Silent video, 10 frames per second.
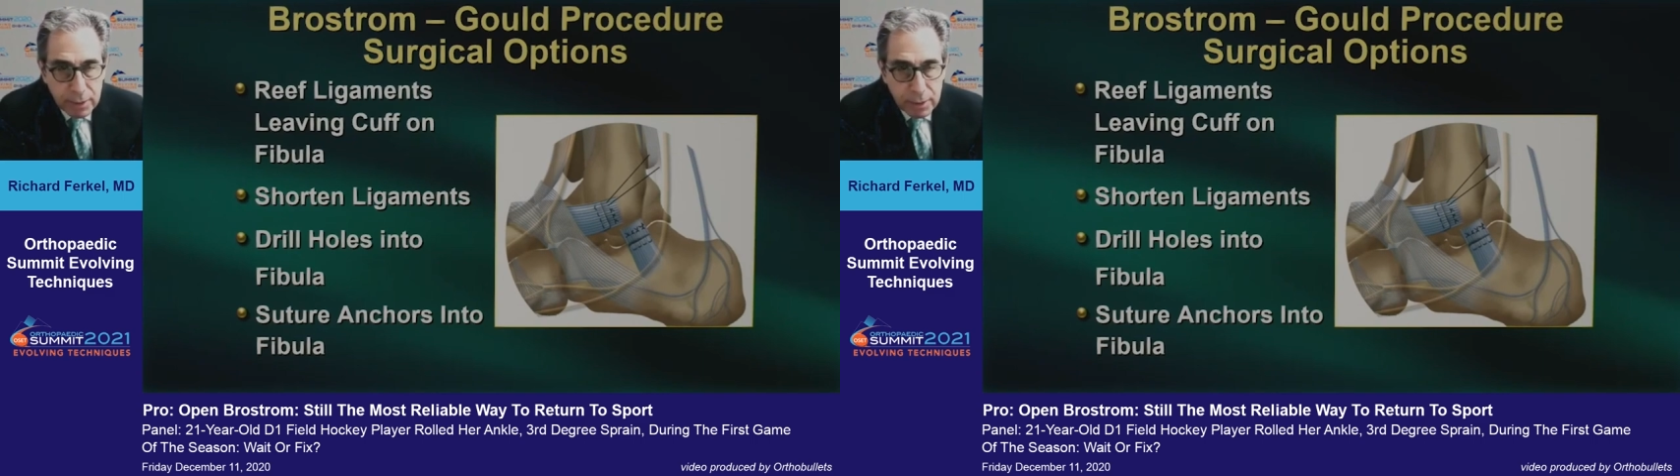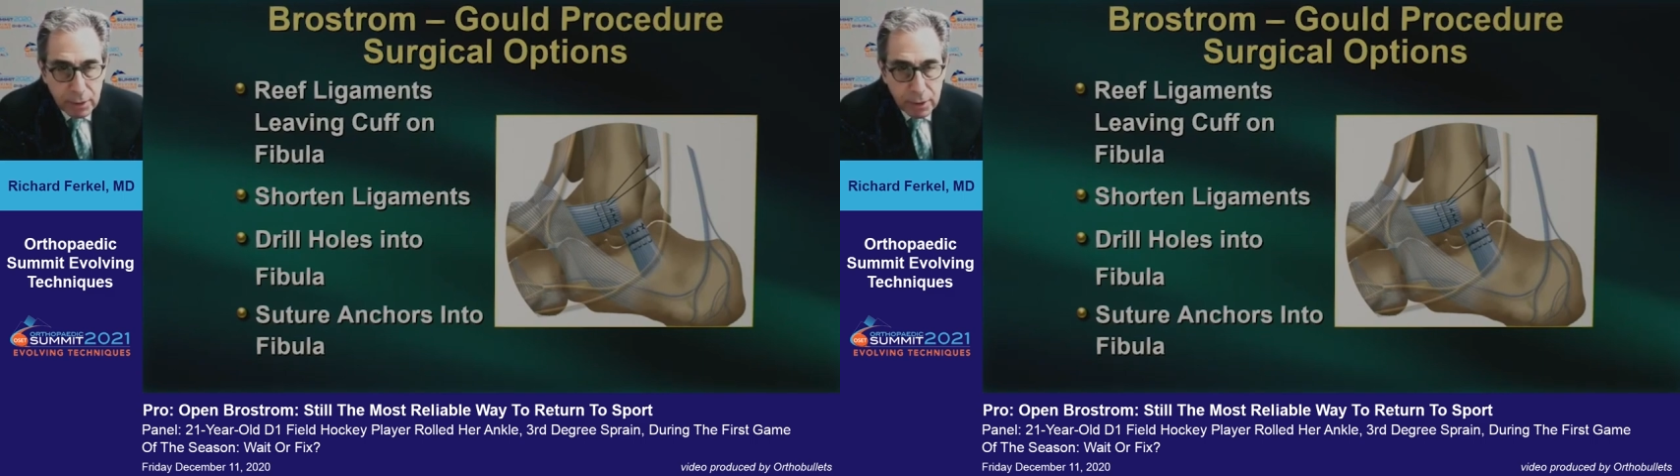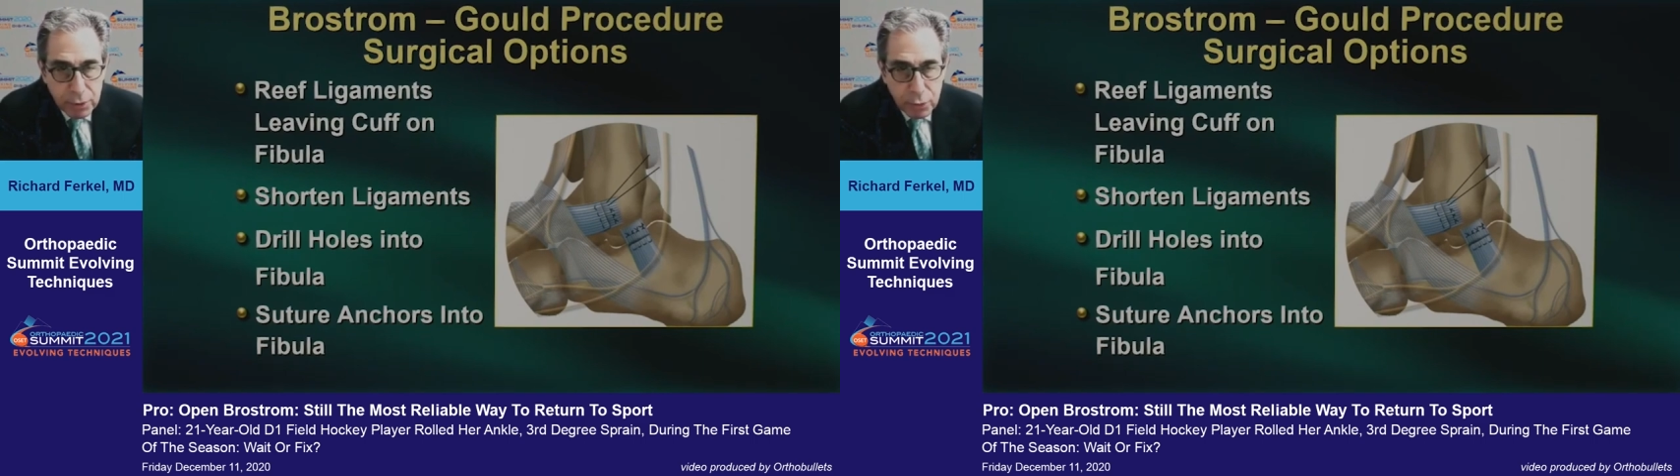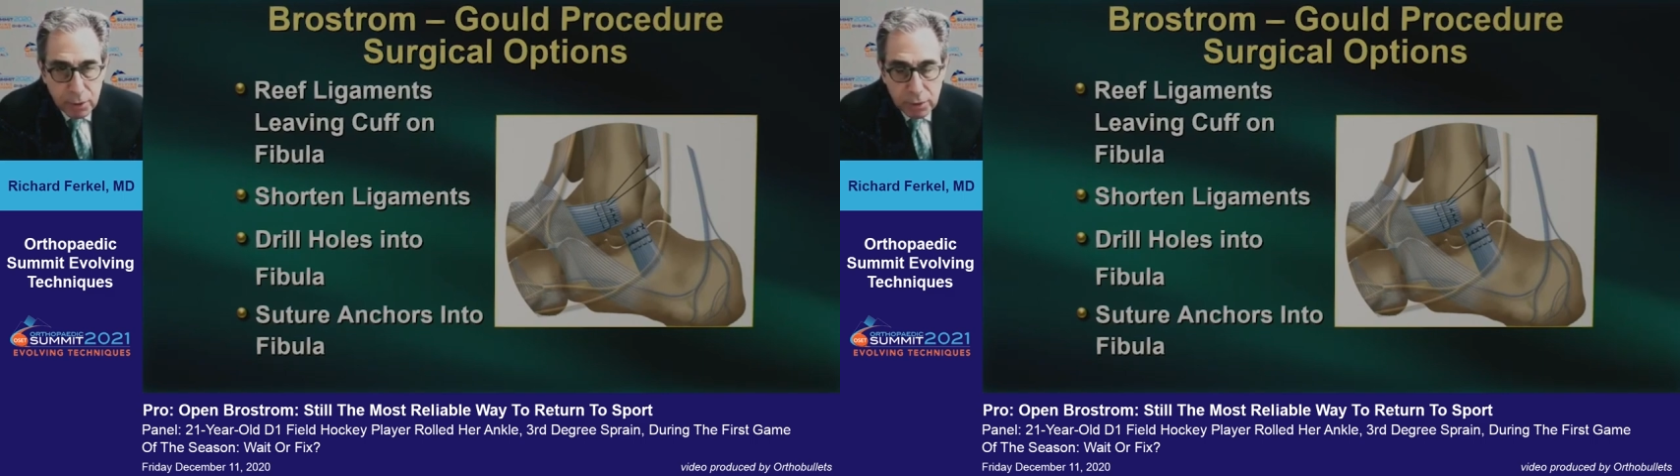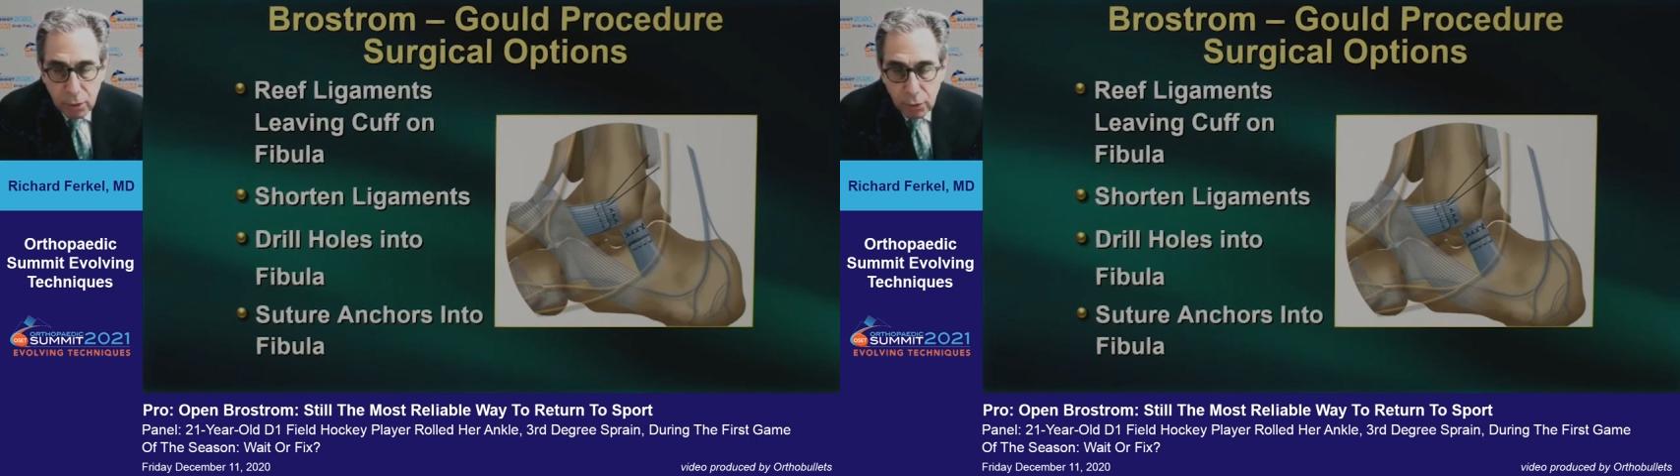You can
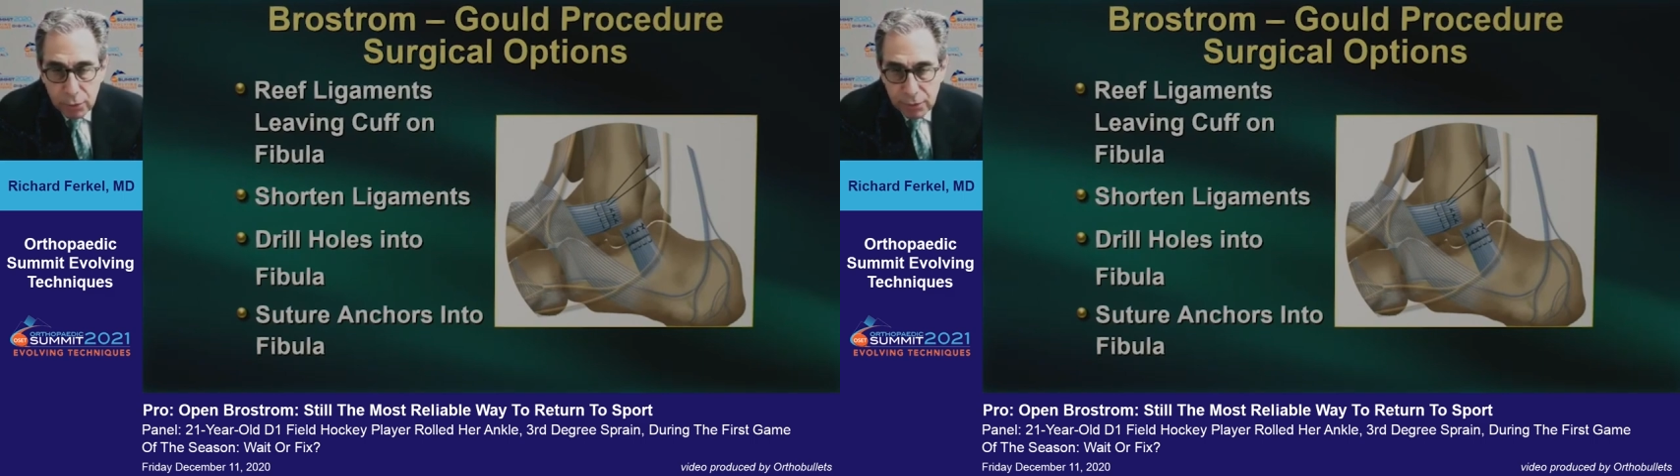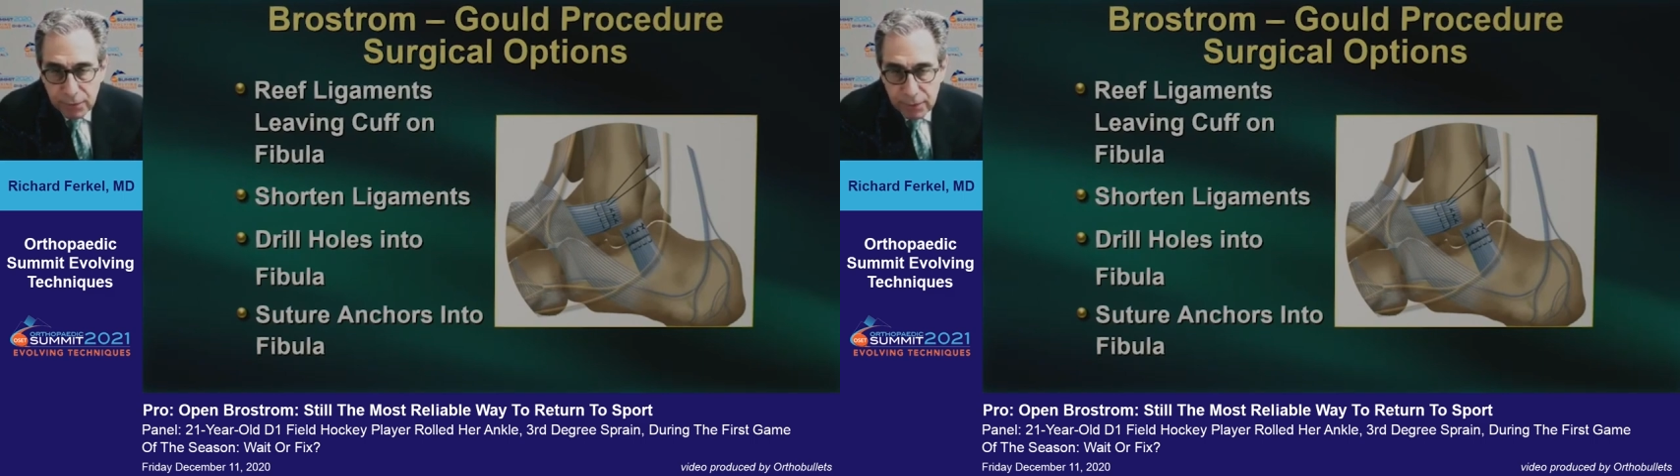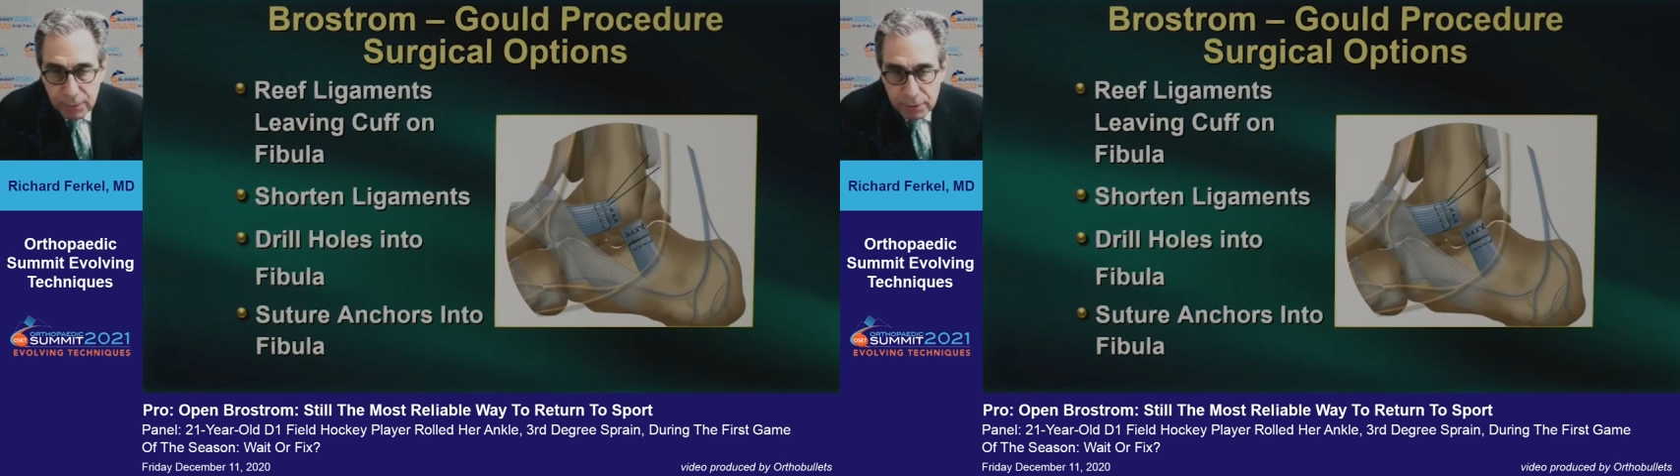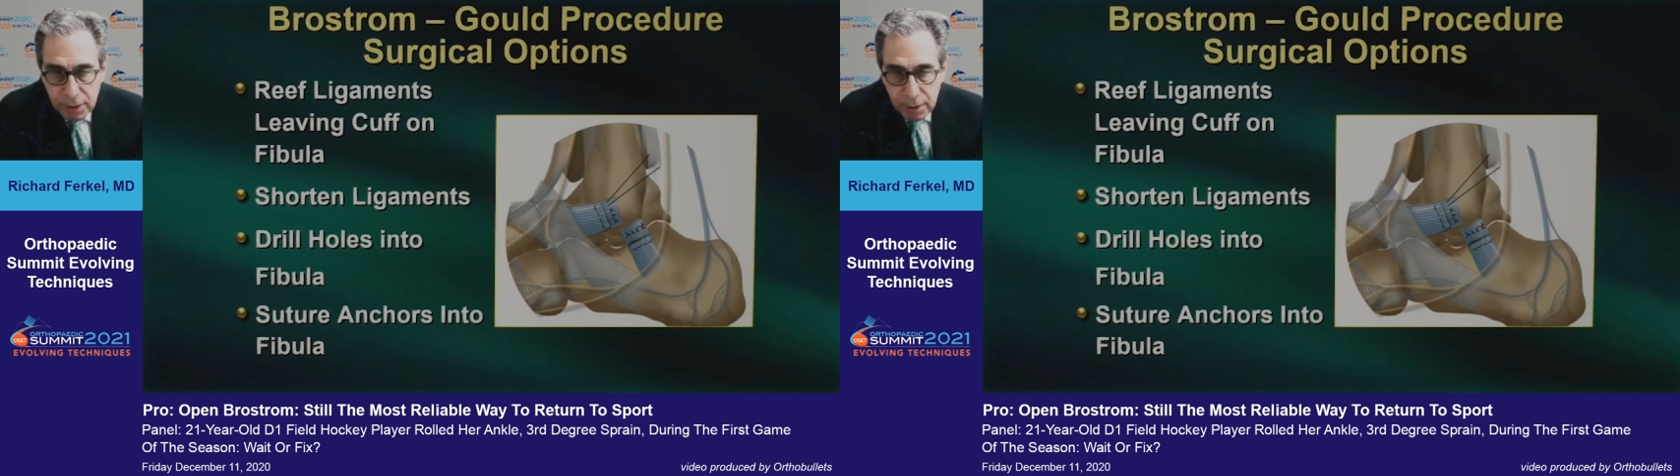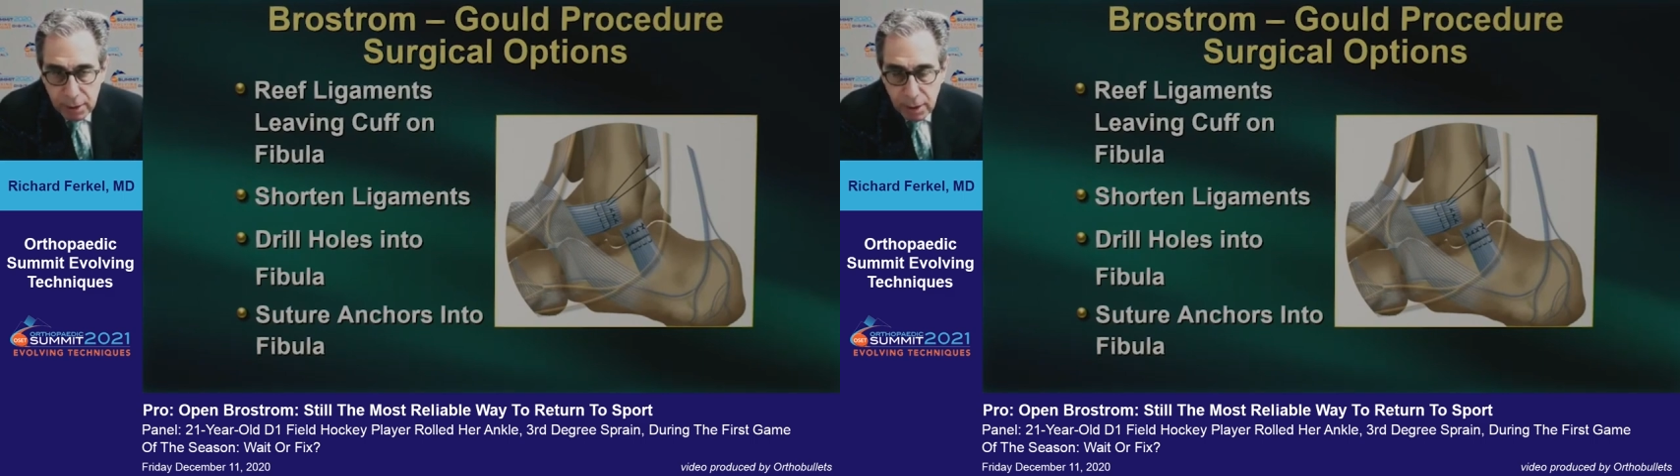drill a hole in the fibula,